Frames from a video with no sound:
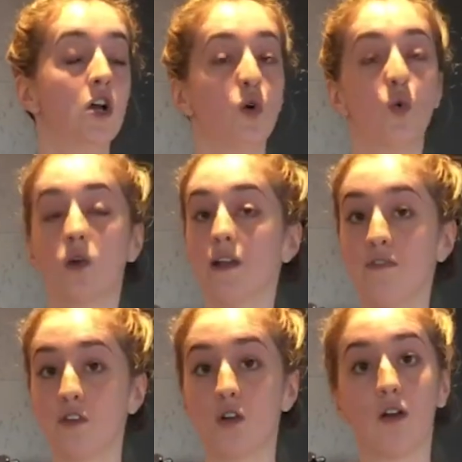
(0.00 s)
or
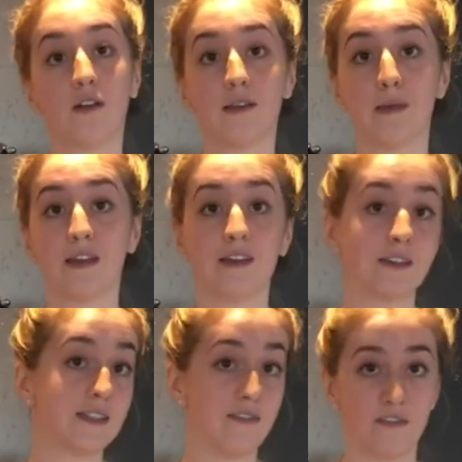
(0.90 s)
if you're already making
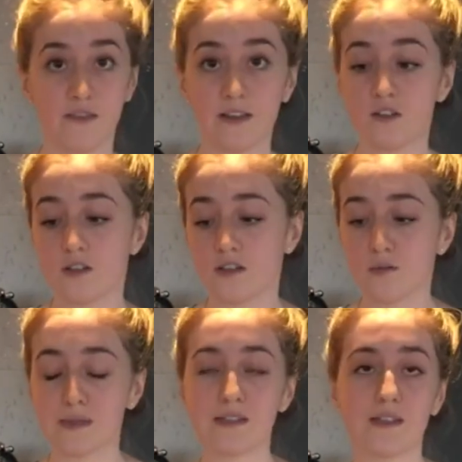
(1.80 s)
7 figures in your
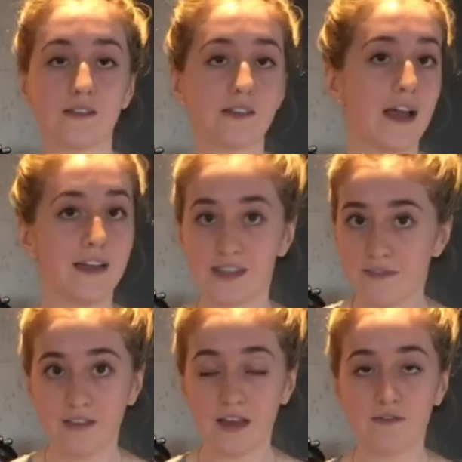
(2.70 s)
business. I
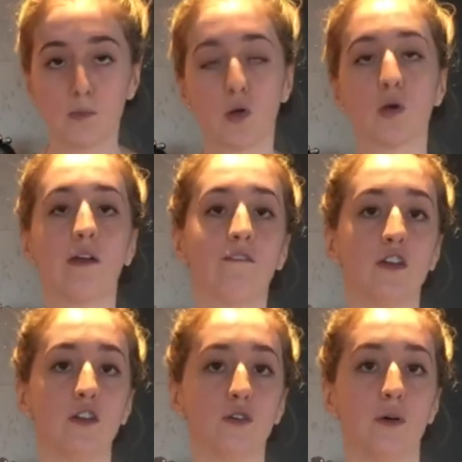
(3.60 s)
definitely have a program for
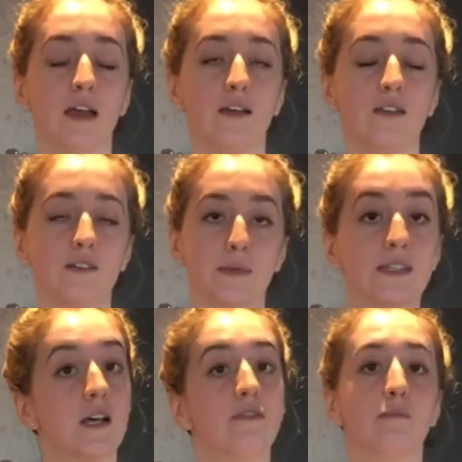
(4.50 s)
you, and
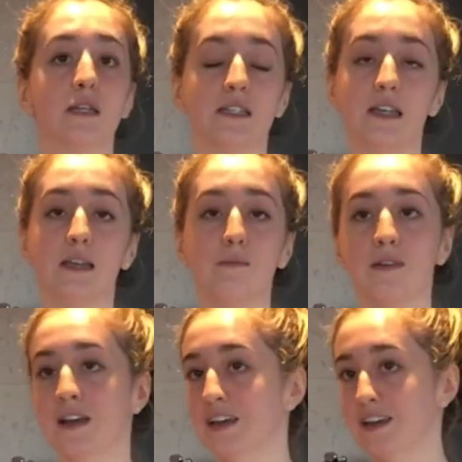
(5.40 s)
myself and my team,
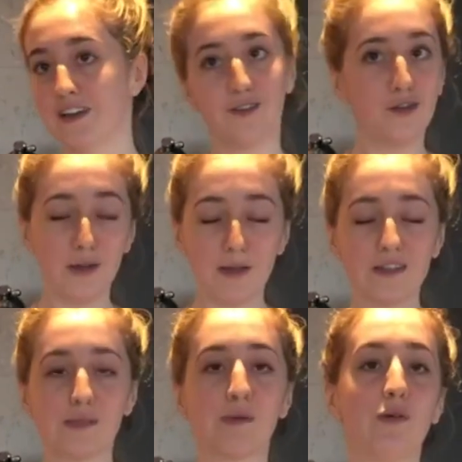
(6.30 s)
including my
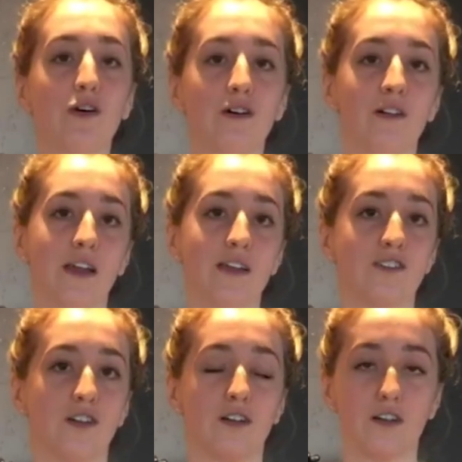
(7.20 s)
husband Paul and
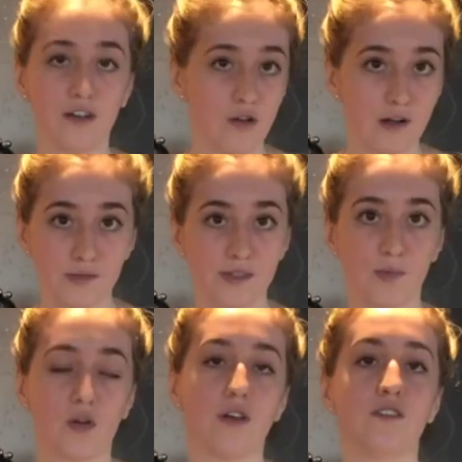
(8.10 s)
our incredible
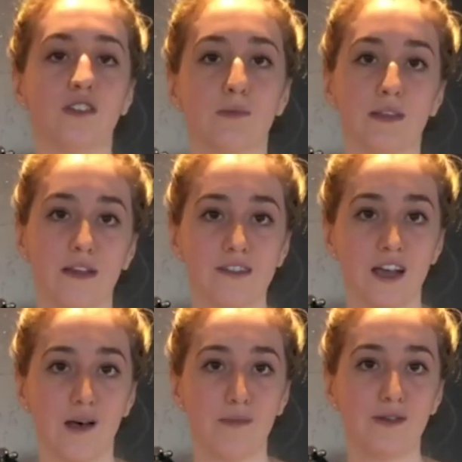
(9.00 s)
support coaches, would love to
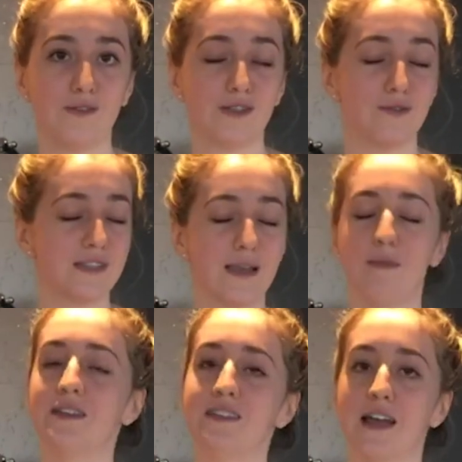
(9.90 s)
help you. So send
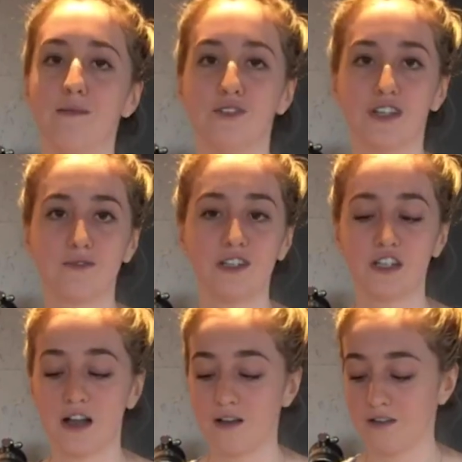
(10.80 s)
me a DM, just reach
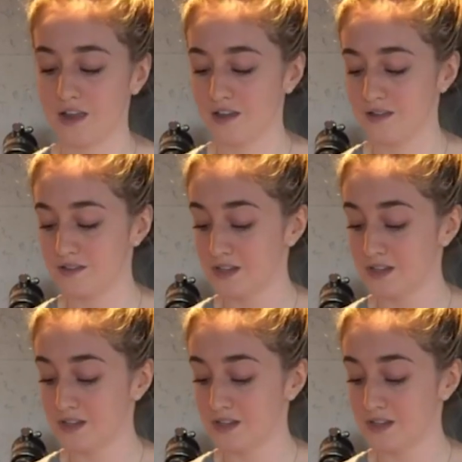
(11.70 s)
out, and